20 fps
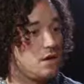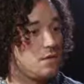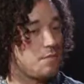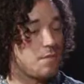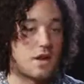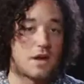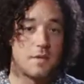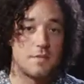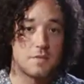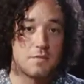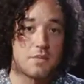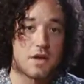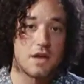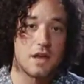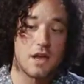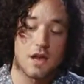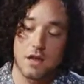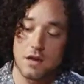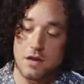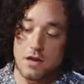My name's Ben
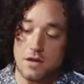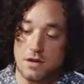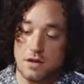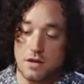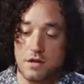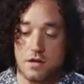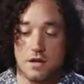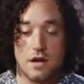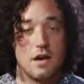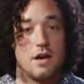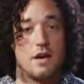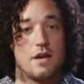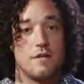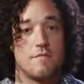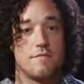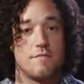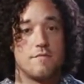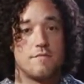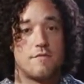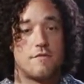Hanna.
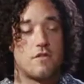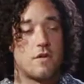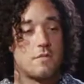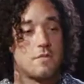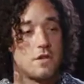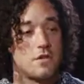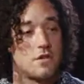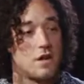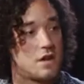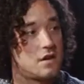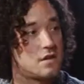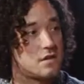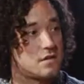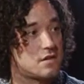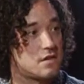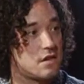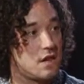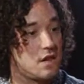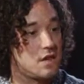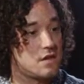I'm from the United
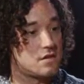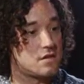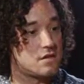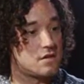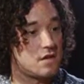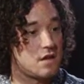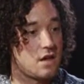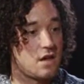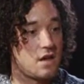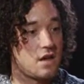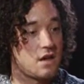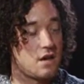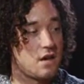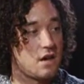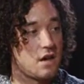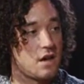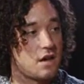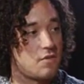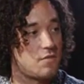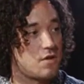States, and
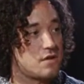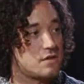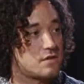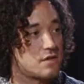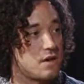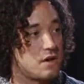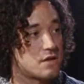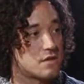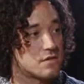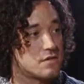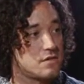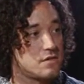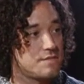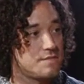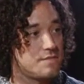I write songs.